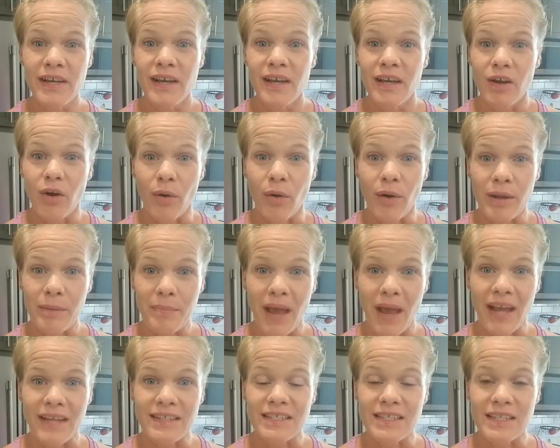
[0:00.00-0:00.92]
going
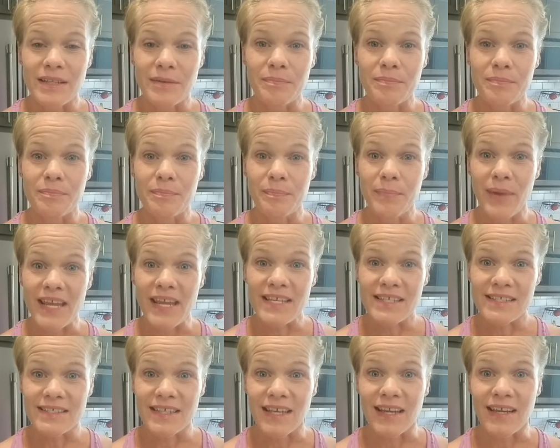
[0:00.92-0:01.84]
back to the
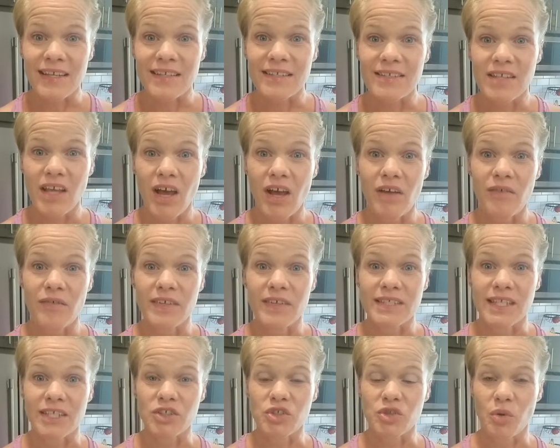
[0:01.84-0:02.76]
basics of
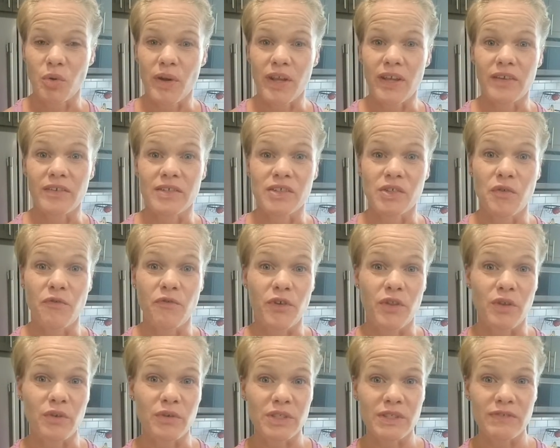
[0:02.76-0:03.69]
essential oils. So for
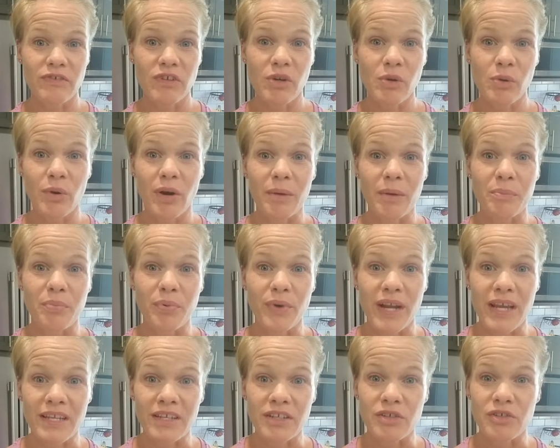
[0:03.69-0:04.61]
those of you who are
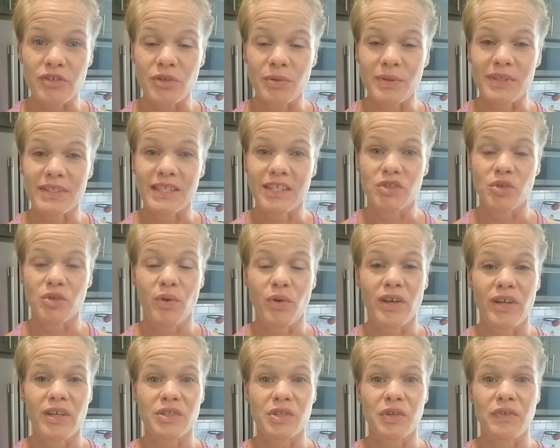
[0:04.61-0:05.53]
brand new to essential
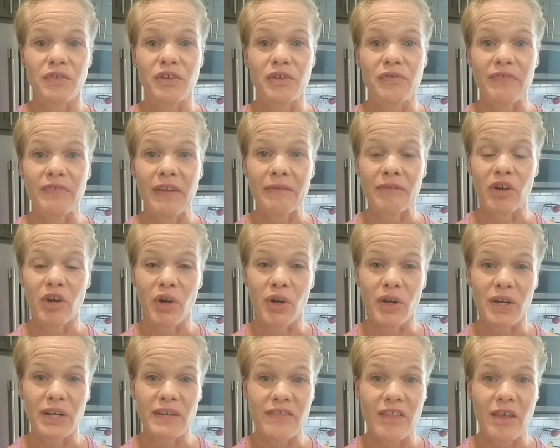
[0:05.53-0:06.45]
oils, or you've never
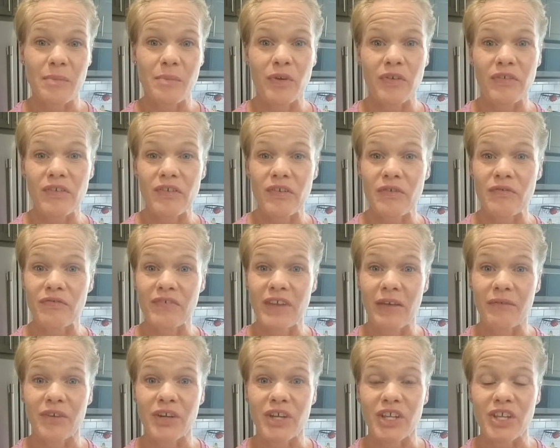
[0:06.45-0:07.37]
heard of them, or you've
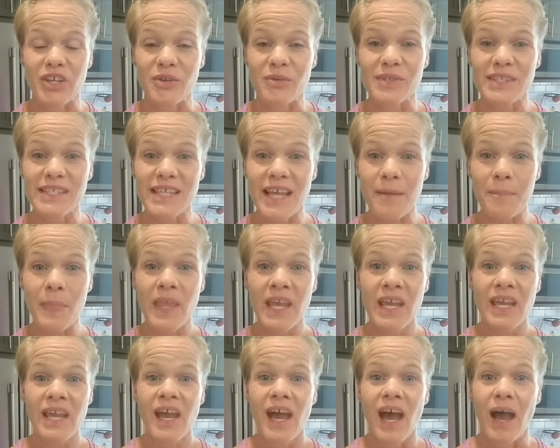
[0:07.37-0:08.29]
never used them,
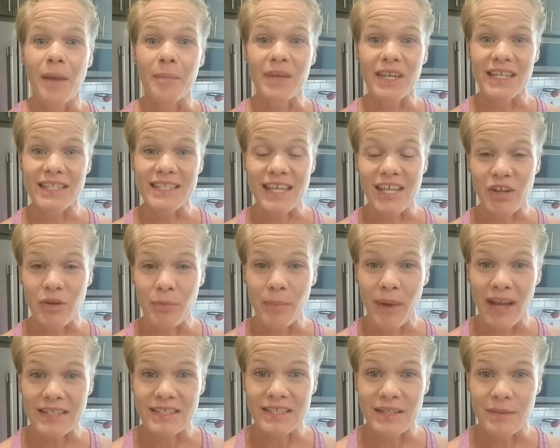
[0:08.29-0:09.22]
I'm going to take you
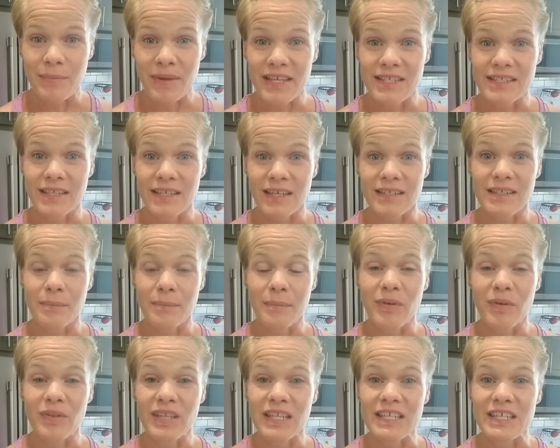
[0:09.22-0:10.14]
back to the basics
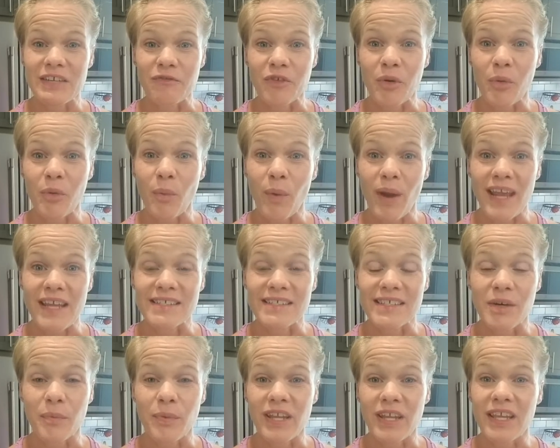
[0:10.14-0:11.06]
about the different ways
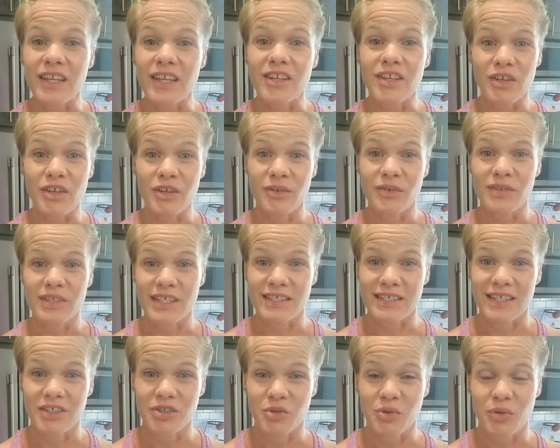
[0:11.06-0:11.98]
that we can use
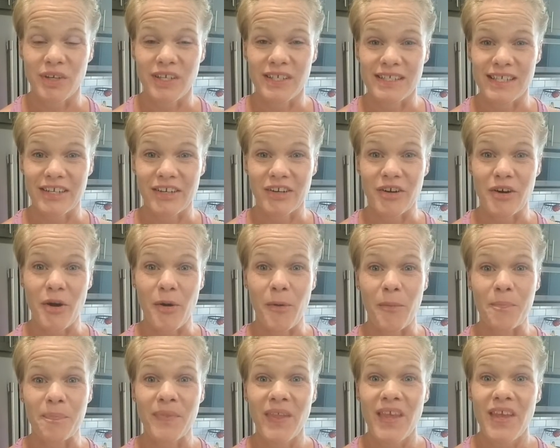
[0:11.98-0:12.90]
essential oils in our
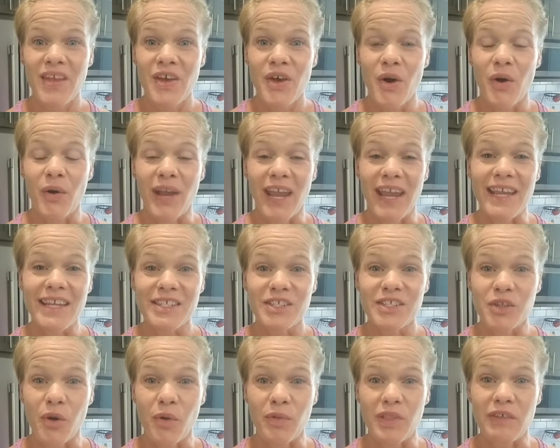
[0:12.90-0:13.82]
home. Okay,
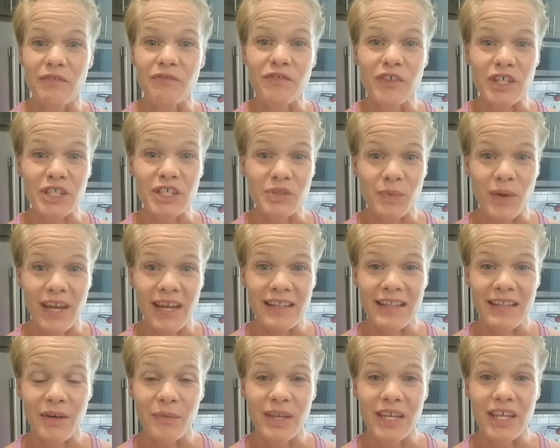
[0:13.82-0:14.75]
so the first way
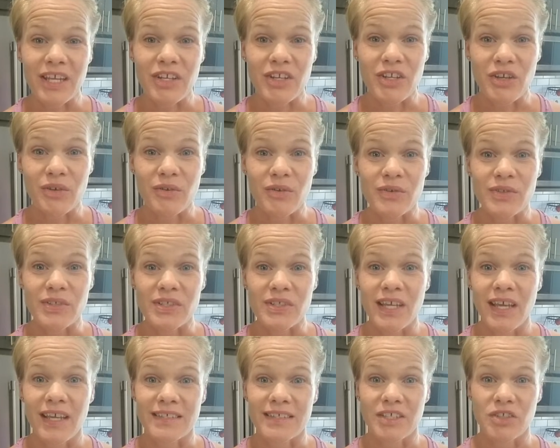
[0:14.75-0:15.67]
that we can use
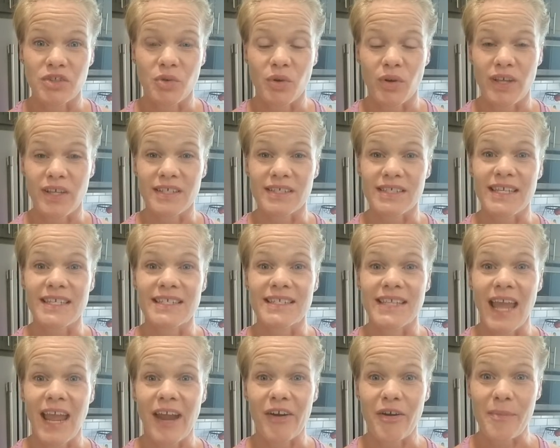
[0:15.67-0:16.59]
essential oils is
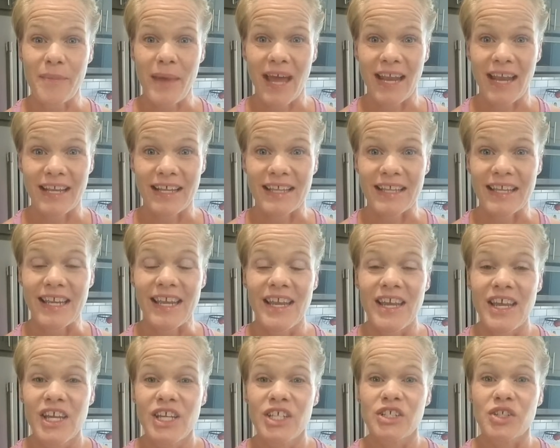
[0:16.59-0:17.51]
aromatically.
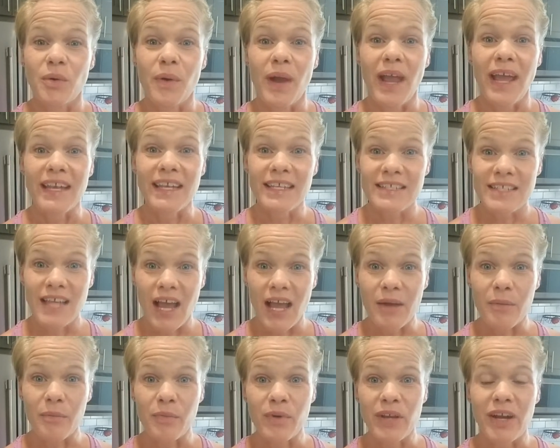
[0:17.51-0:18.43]
So
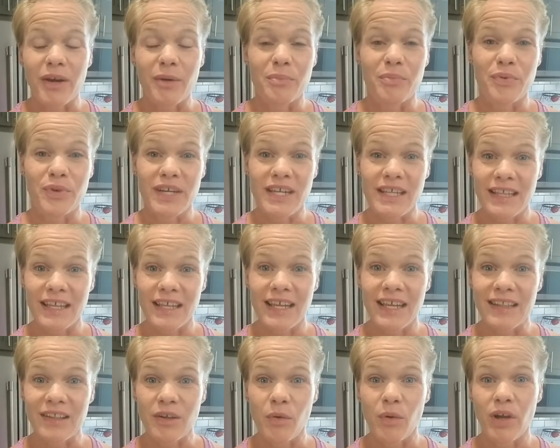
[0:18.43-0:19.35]
anytime we are breathing
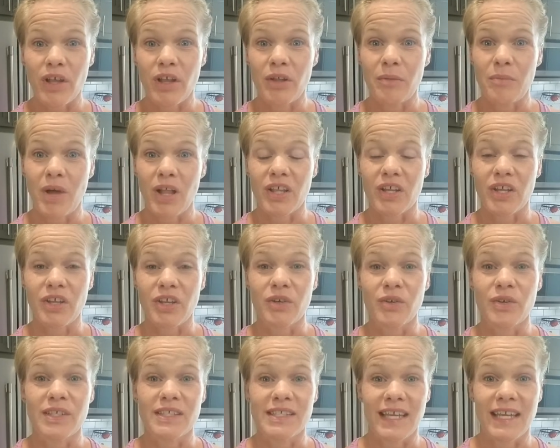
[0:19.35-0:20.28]
in the oil
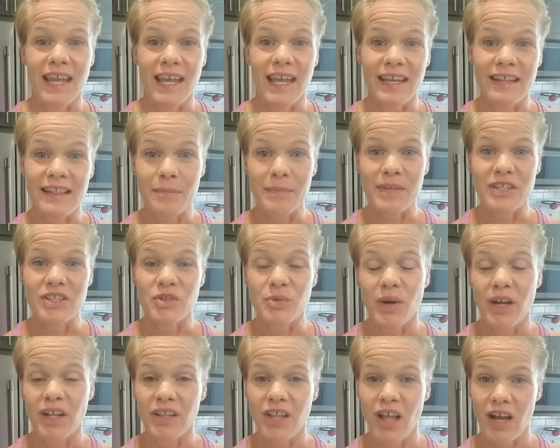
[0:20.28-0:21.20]
molecules and getting them into
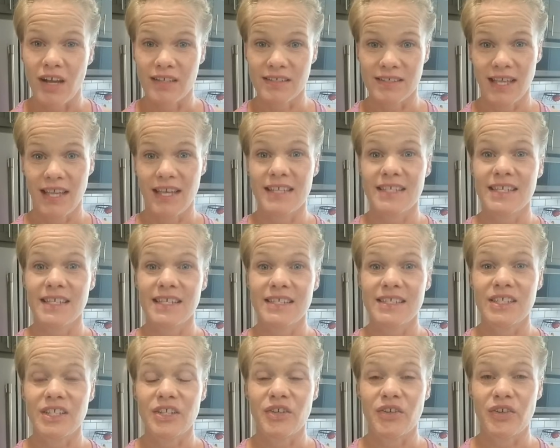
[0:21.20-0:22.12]
our lungs, that is
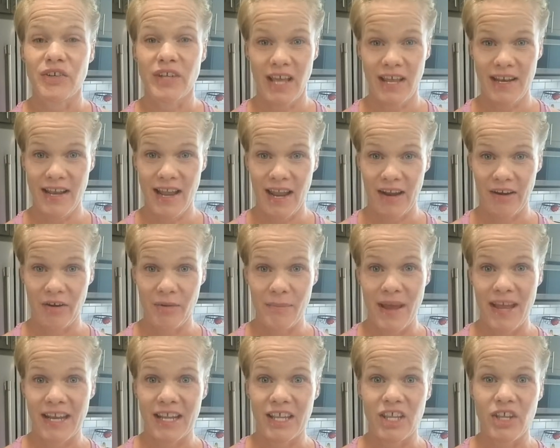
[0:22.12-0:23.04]
considered an
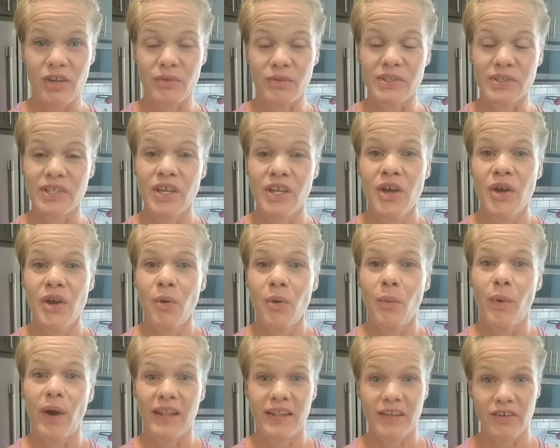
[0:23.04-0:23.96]
aromatic use.
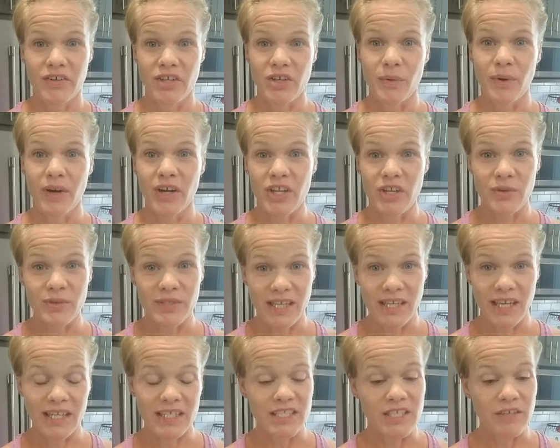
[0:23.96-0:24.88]
Whether you are
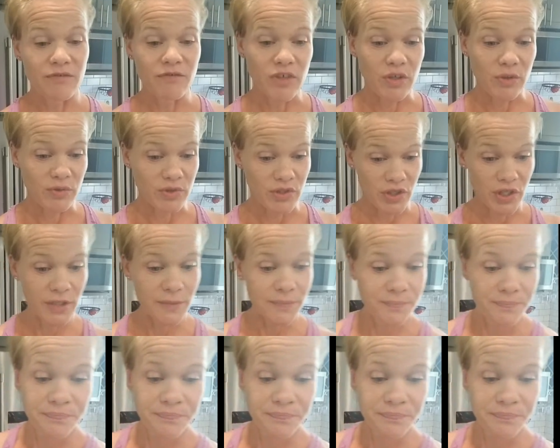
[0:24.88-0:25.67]
using a diffuser,